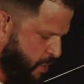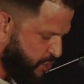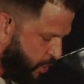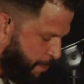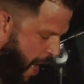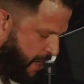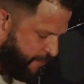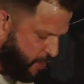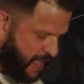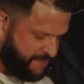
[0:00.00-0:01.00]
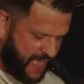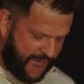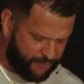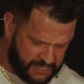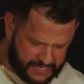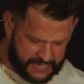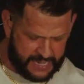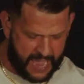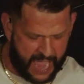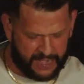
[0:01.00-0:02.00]
So Potiphar left everything
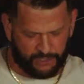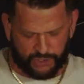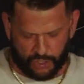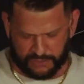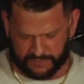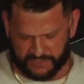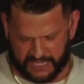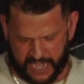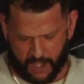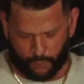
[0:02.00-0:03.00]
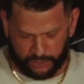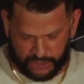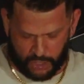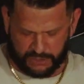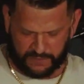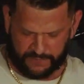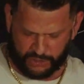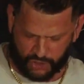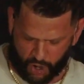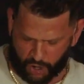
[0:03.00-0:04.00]
he had in Joseph's care, with Joseph in
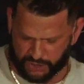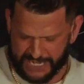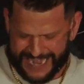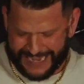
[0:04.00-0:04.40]
charge.